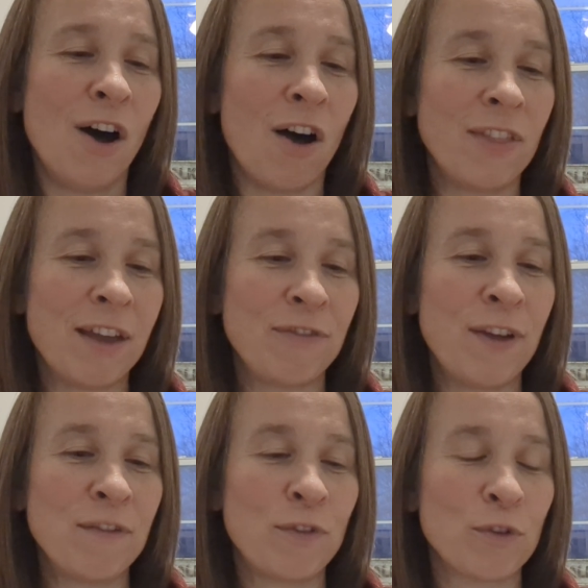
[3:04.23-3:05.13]
On that
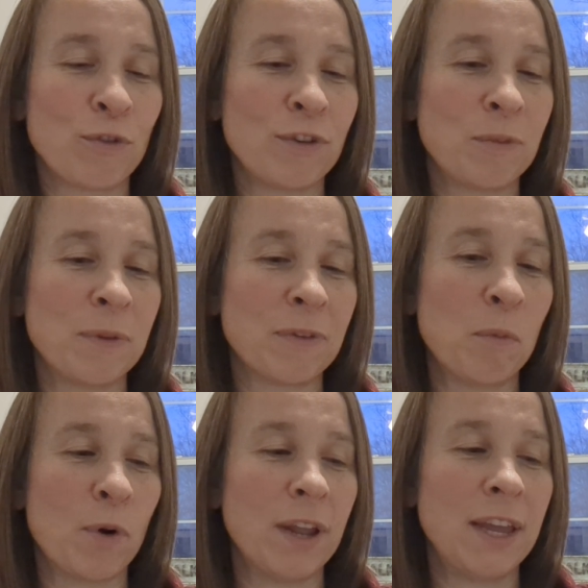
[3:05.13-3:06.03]
fateful Christmas
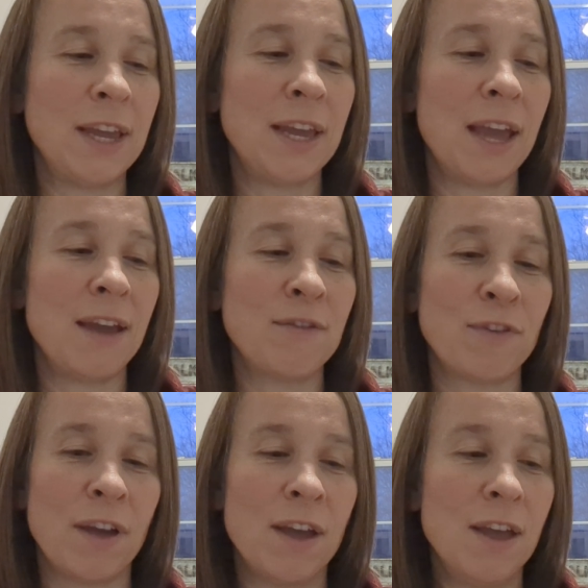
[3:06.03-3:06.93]
morning, he
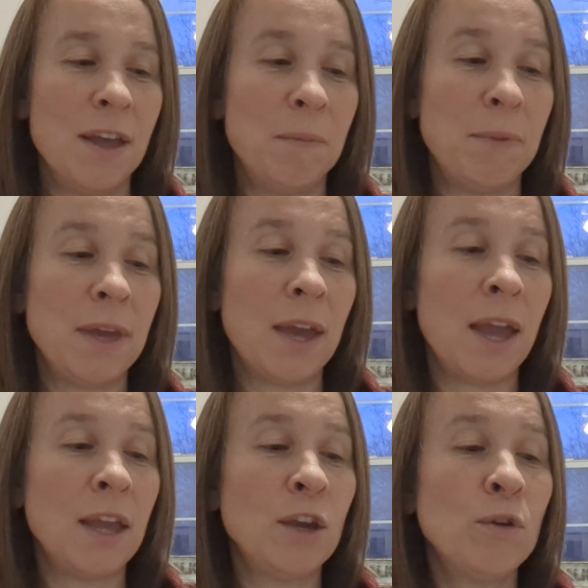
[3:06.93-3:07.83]
gave me
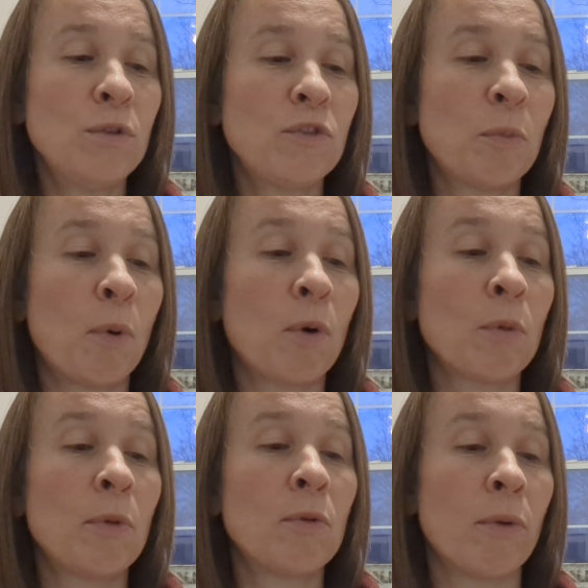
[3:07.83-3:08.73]
a used
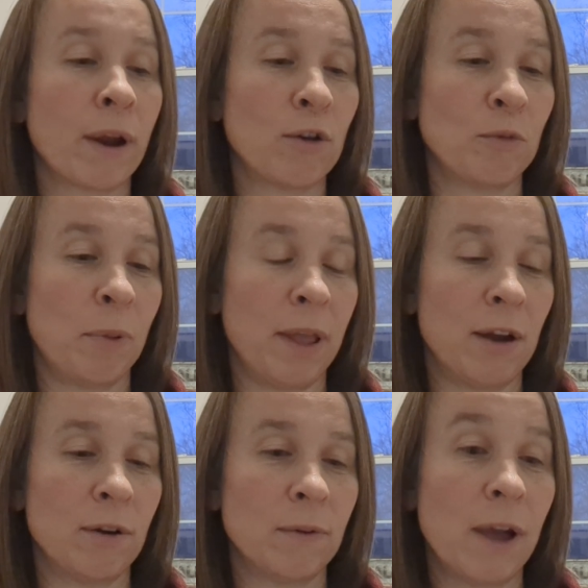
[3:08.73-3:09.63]
portable record
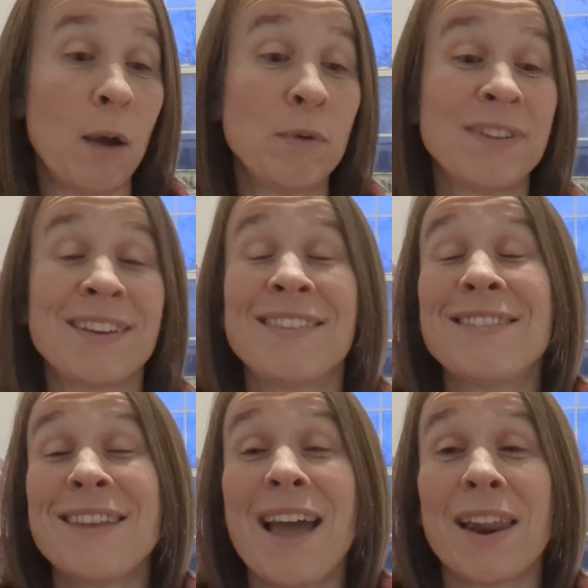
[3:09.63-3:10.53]
player. I was
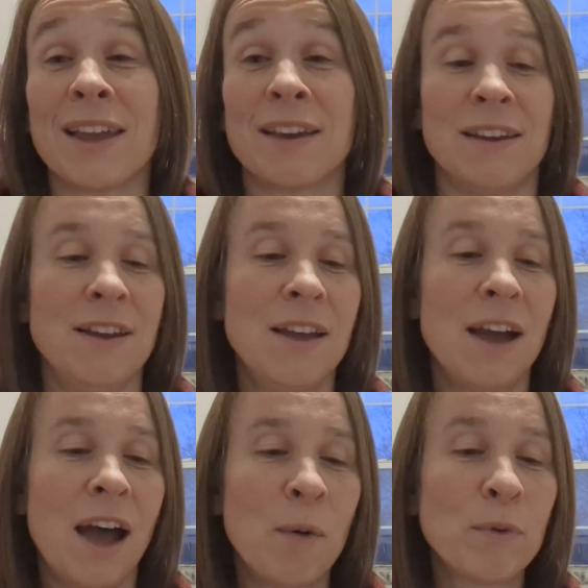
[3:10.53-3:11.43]
ecstatic.
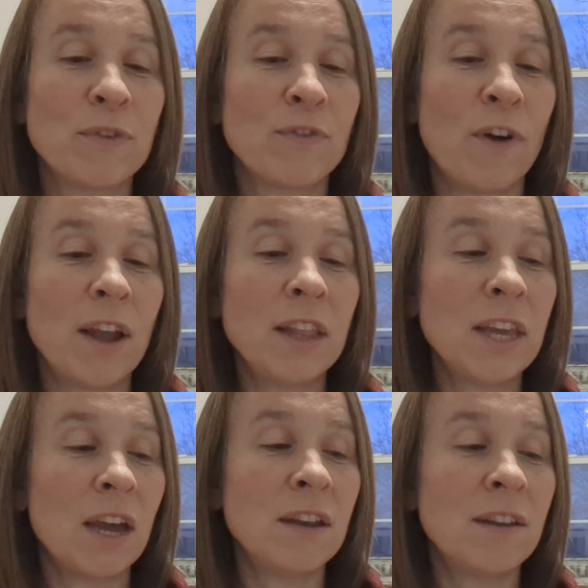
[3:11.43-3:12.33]
I was finally
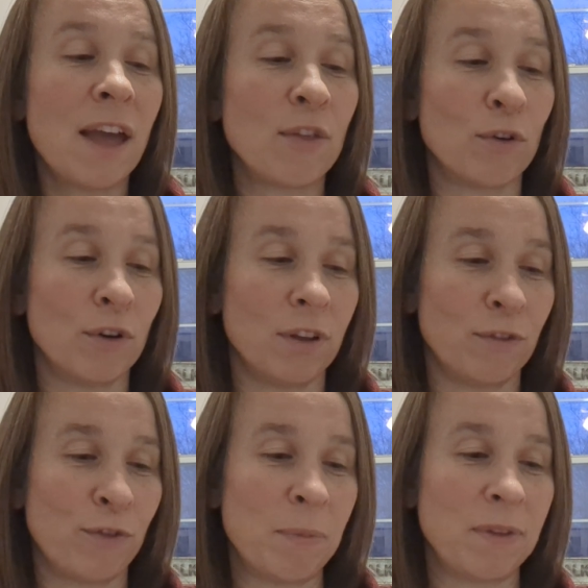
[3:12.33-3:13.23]
untethered
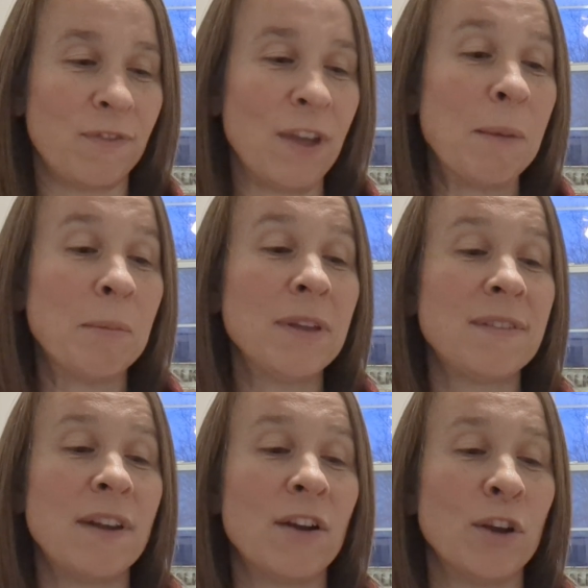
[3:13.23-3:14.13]
from the family
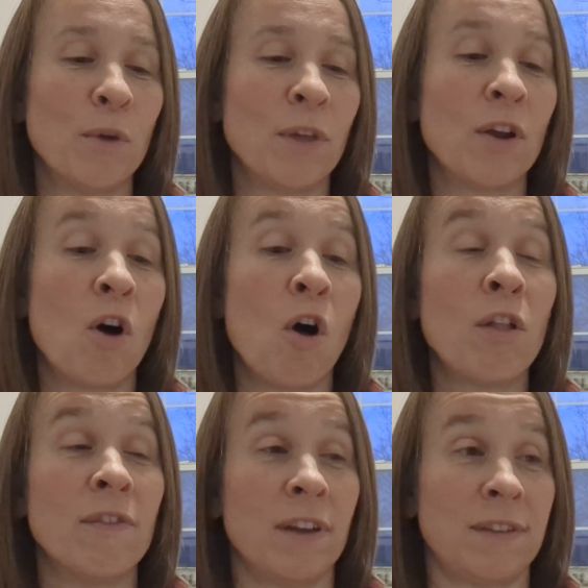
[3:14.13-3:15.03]
stereo that
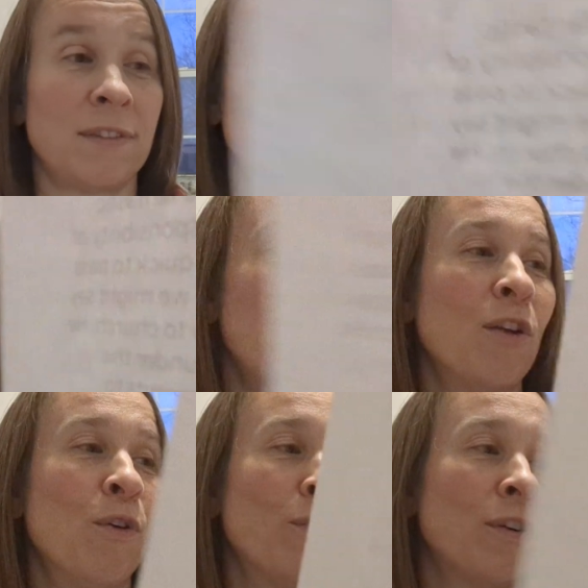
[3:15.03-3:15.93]
all of us
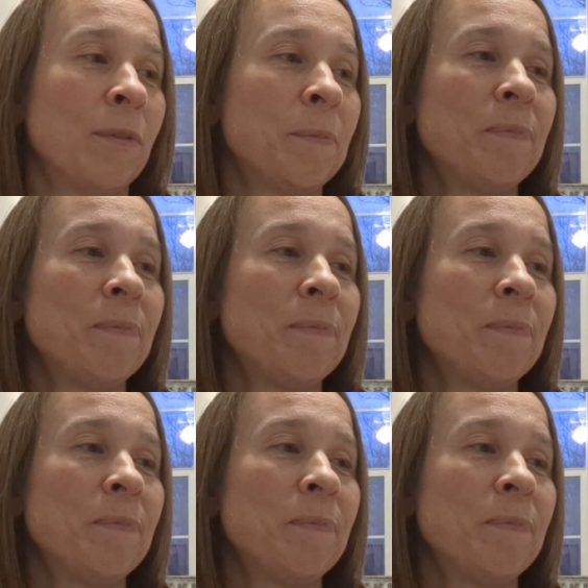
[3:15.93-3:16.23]
fought over.